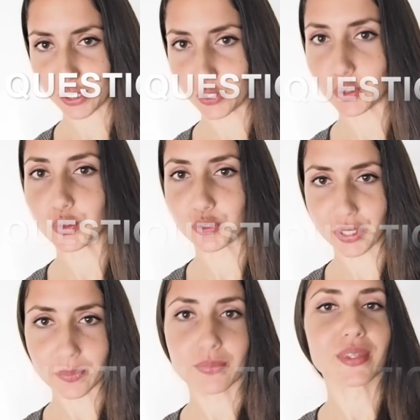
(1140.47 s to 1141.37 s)
I do
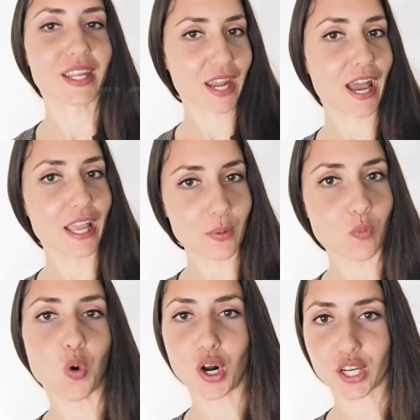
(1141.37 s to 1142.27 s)
dream that I
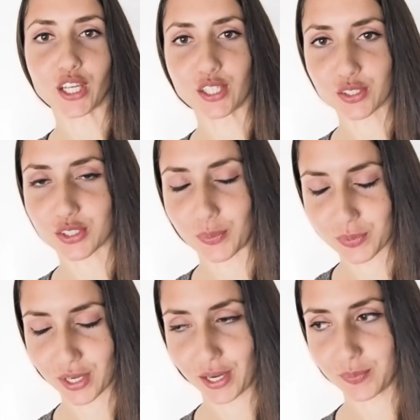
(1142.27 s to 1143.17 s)
am walking
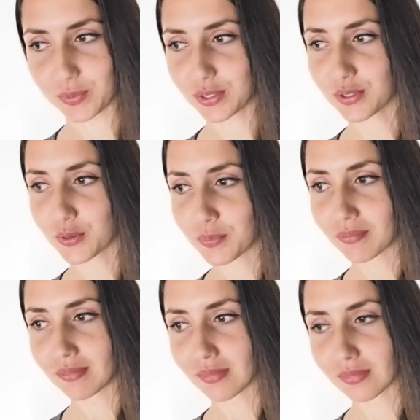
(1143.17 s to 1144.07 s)
sometimes.
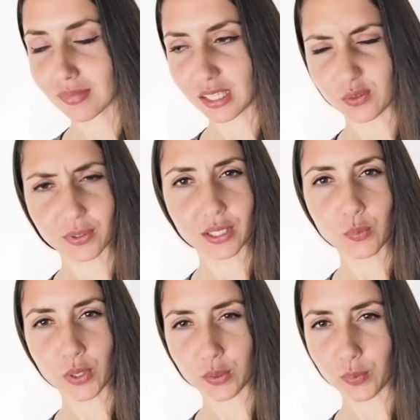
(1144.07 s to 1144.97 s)
It's really
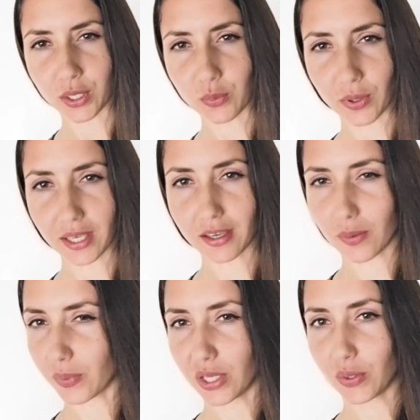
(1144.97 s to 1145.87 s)
weird when you wake
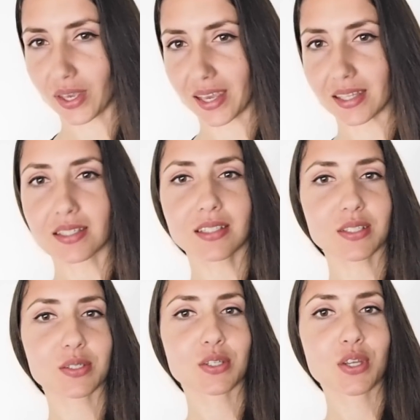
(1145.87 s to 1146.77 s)
up and you can't.
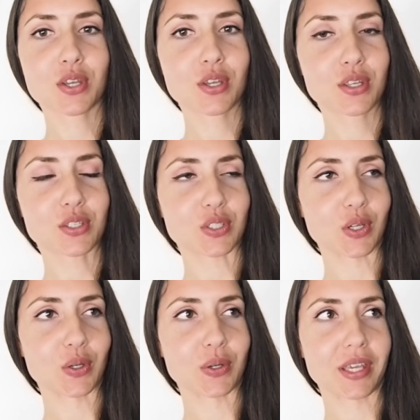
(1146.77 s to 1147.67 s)

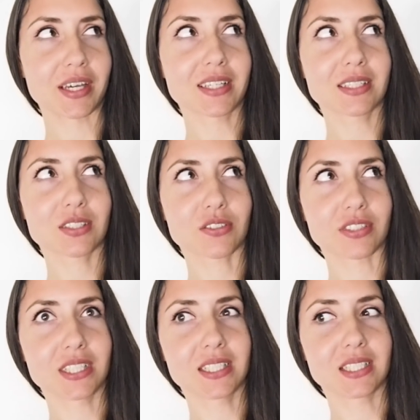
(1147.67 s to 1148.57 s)
So yeah, it's
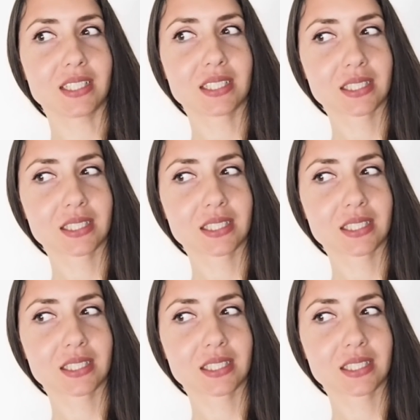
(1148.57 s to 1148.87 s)
crazy.